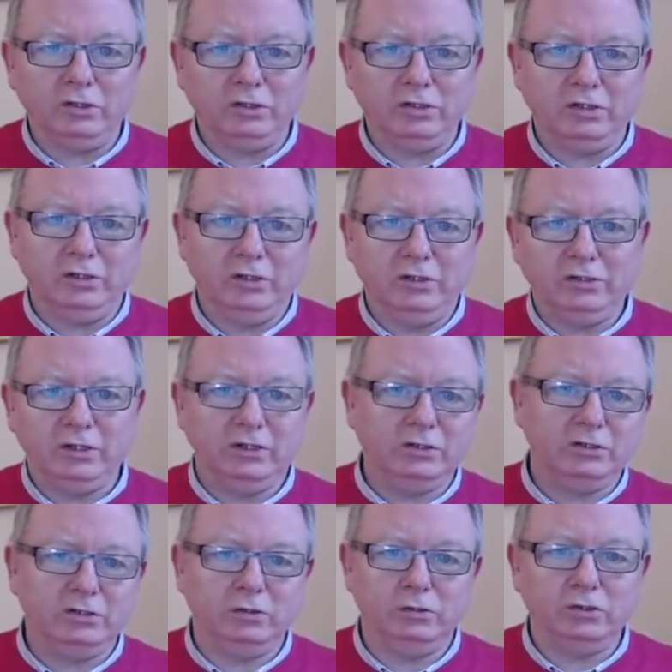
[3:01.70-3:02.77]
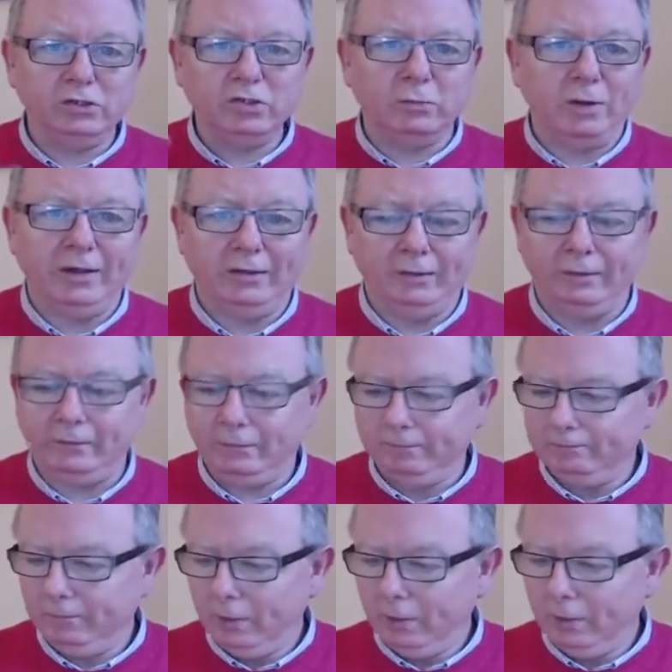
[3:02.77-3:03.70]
of these things just now. It's just some ideas.